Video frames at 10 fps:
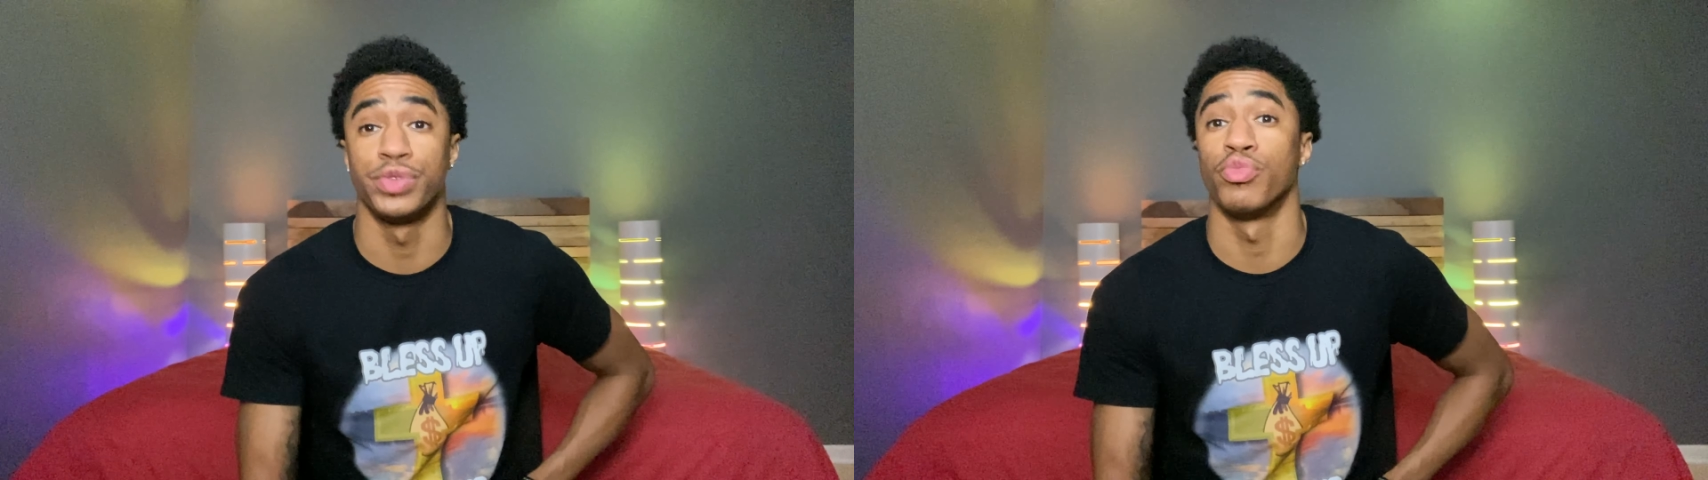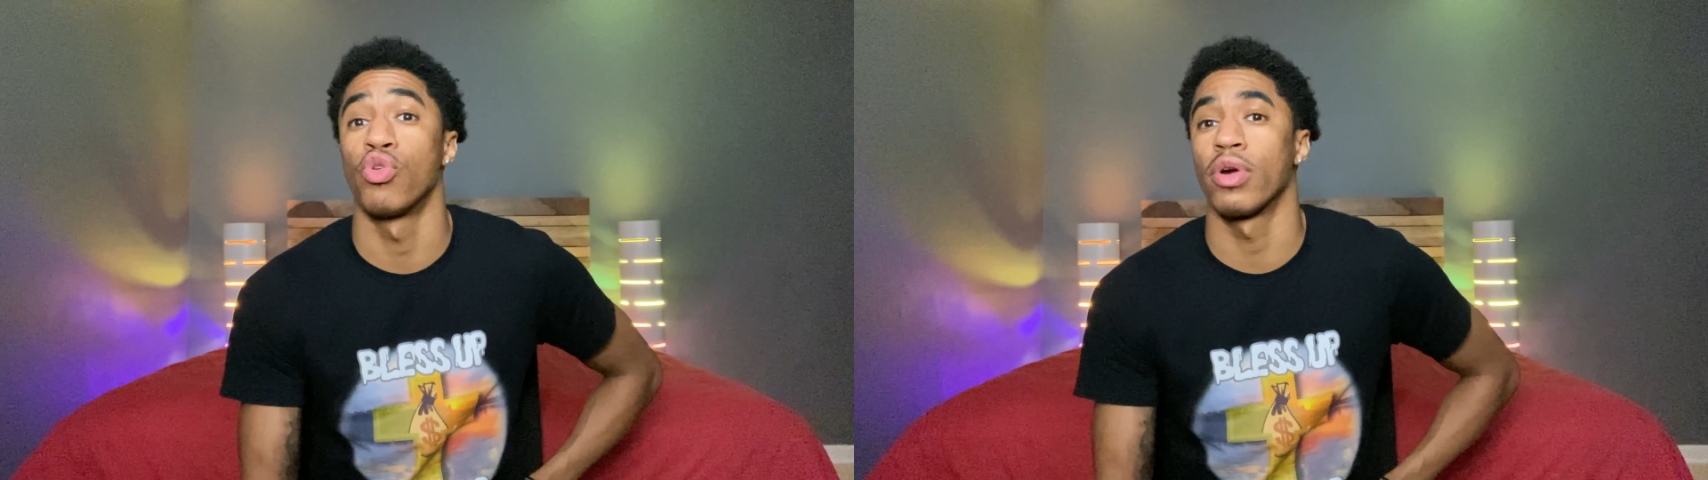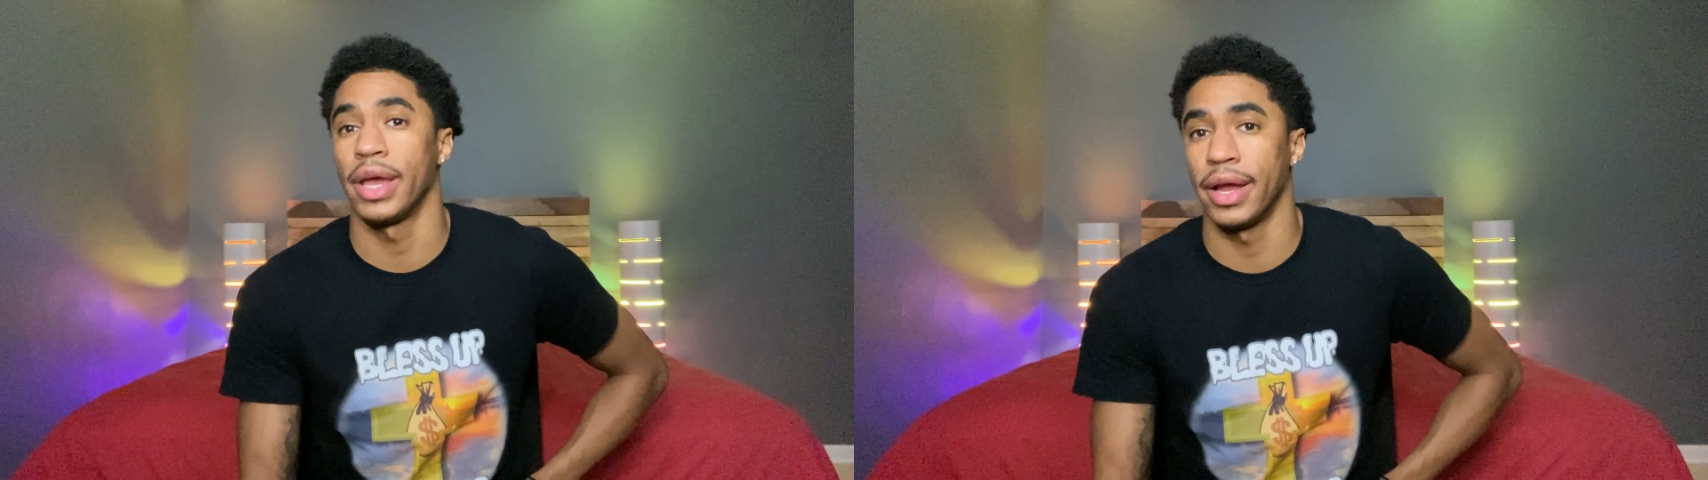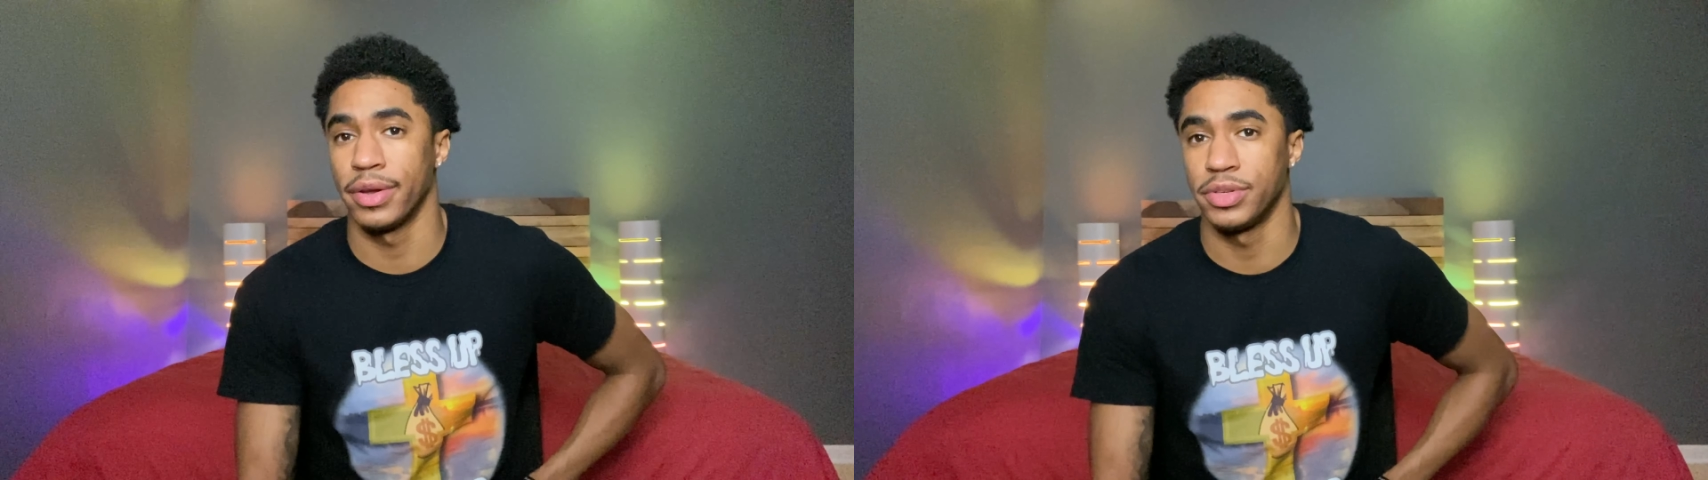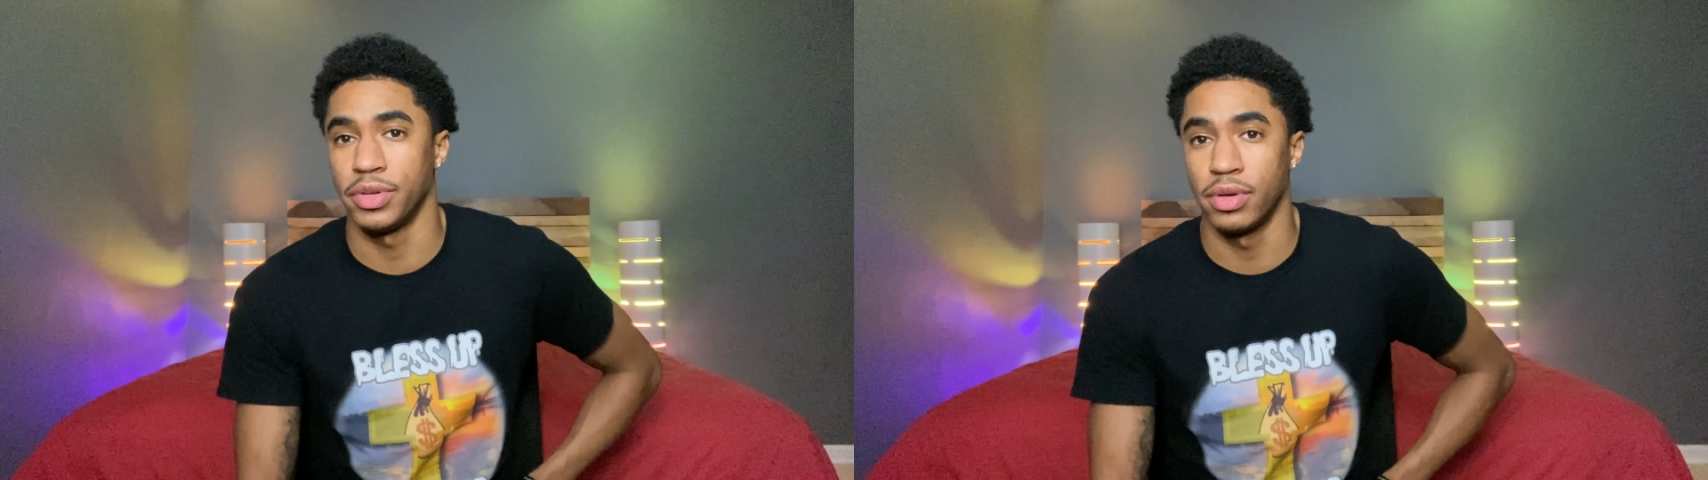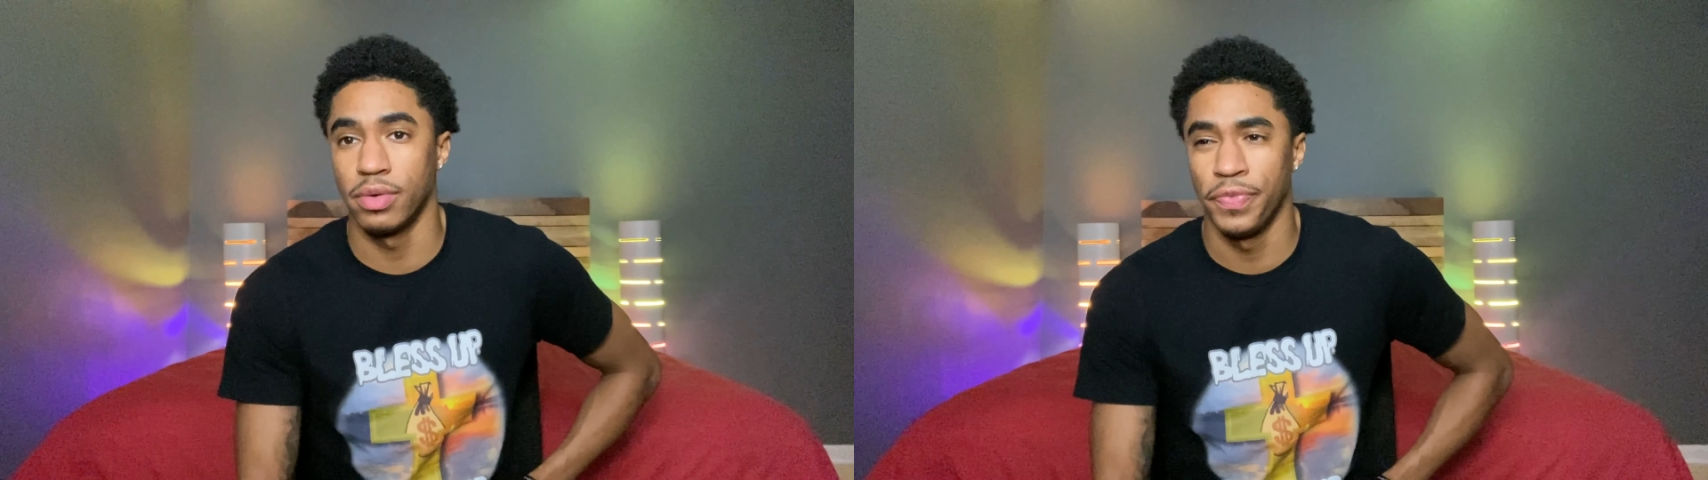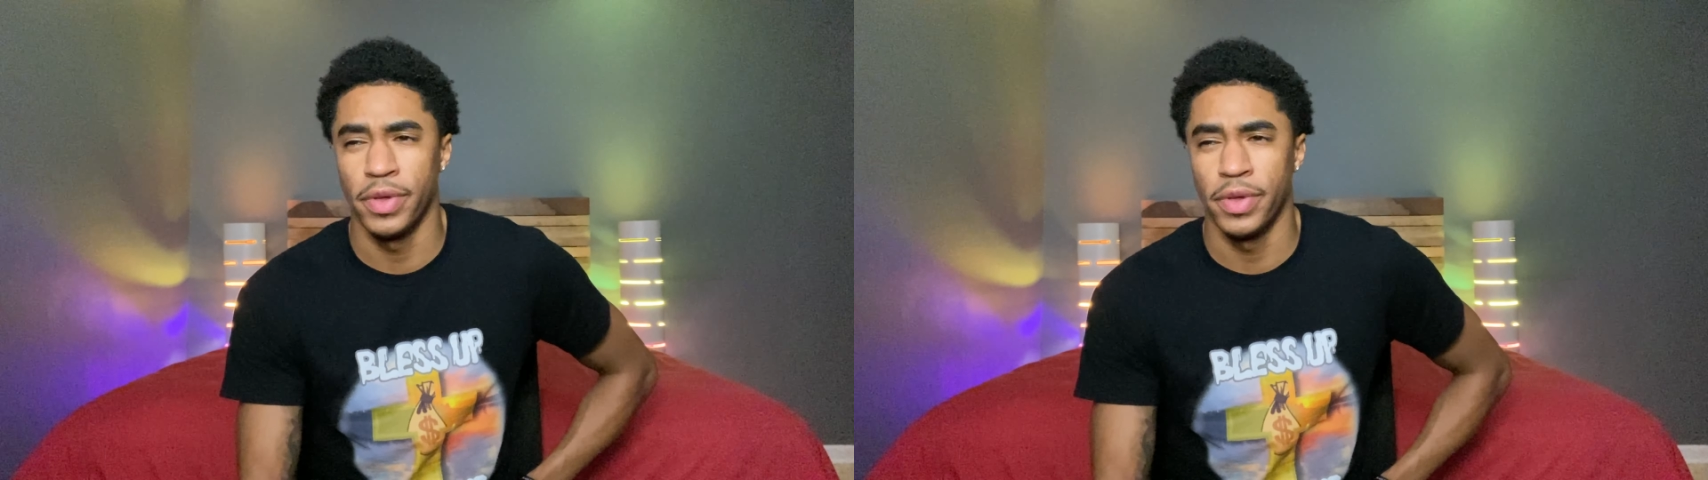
more hairs, you know?